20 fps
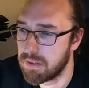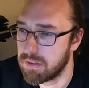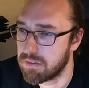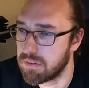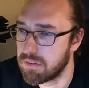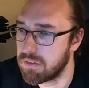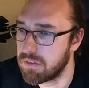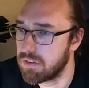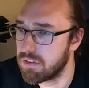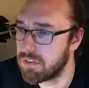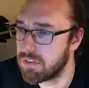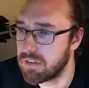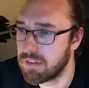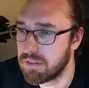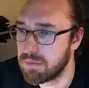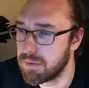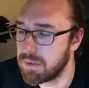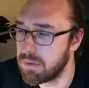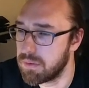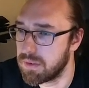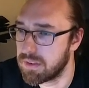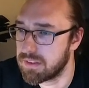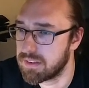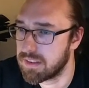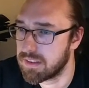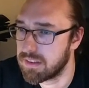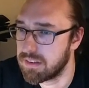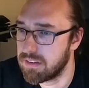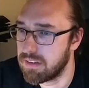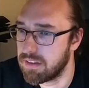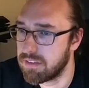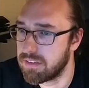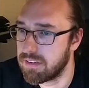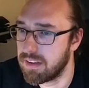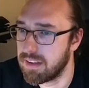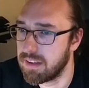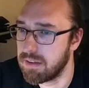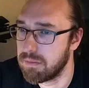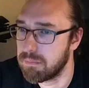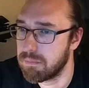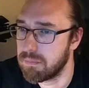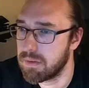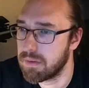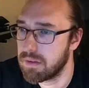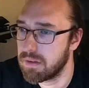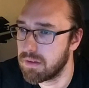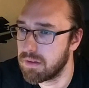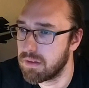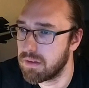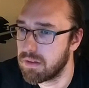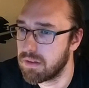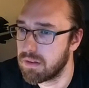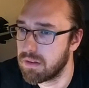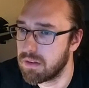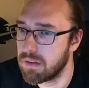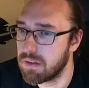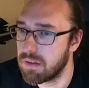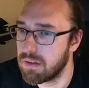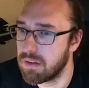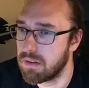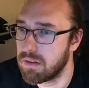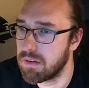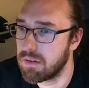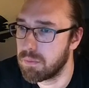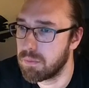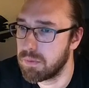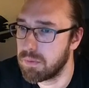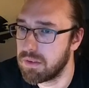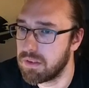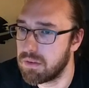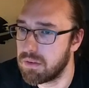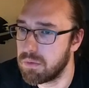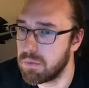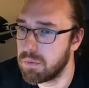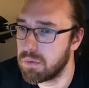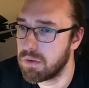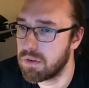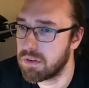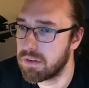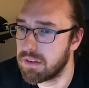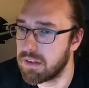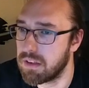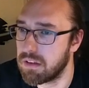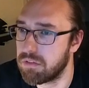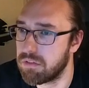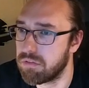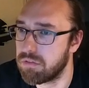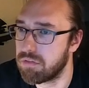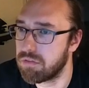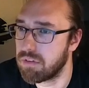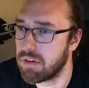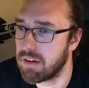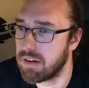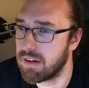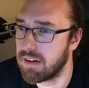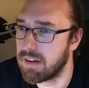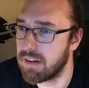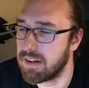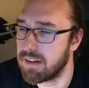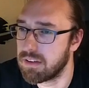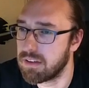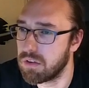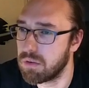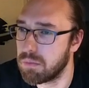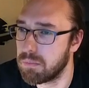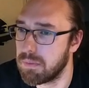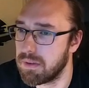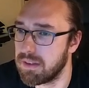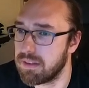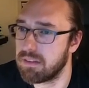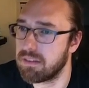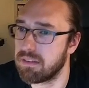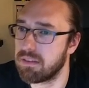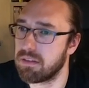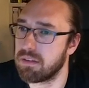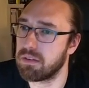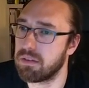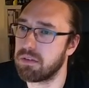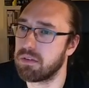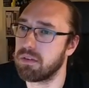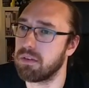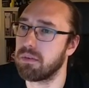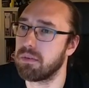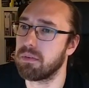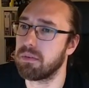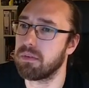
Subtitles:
As conditional, we do exactly the same. We do not have arguments.